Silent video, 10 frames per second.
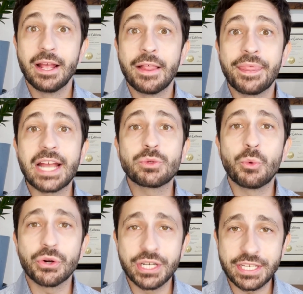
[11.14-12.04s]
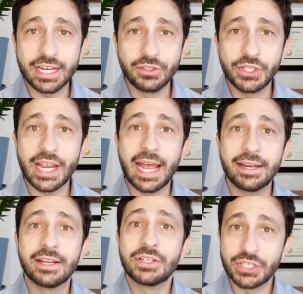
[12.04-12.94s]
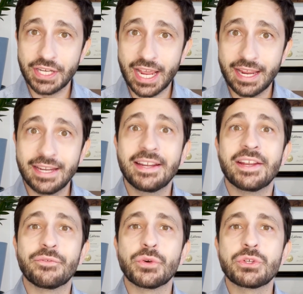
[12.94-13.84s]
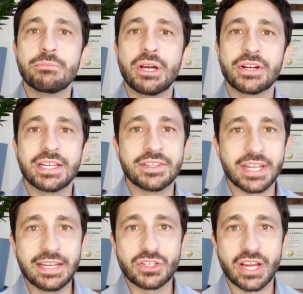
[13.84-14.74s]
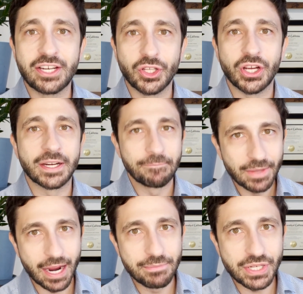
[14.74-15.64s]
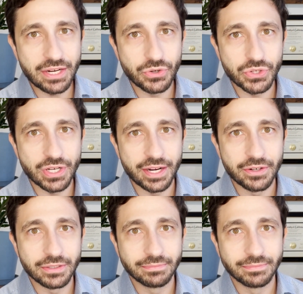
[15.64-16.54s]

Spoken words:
That's what we're going to take a look at today in First American's Inside Look. I'm Xander Snyder.